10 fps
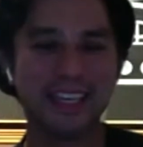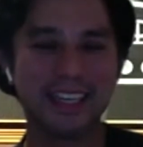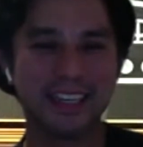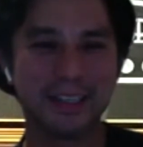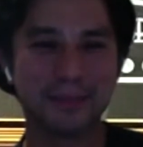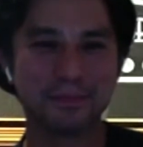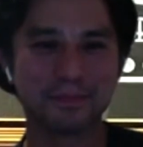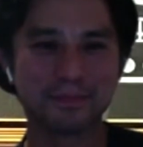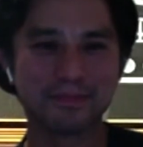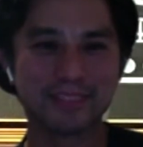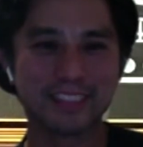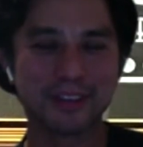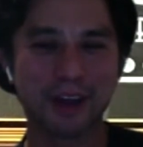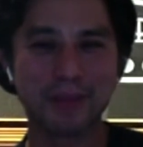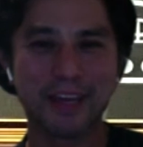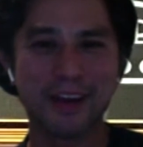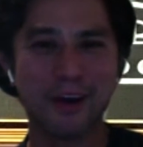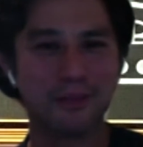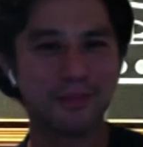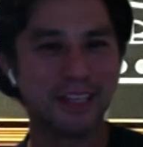Um, so I'm getting
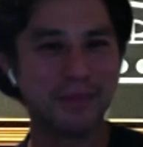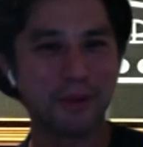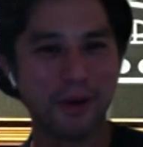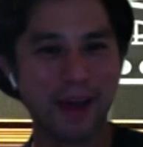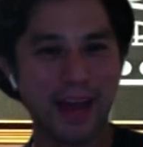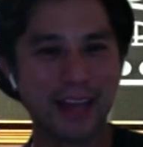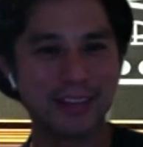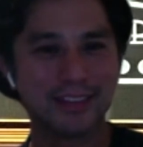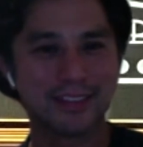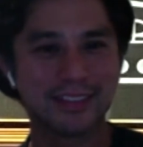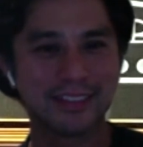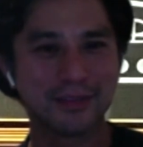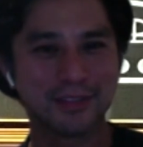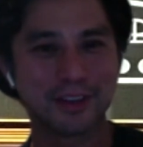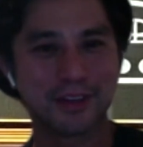Home Depot ads for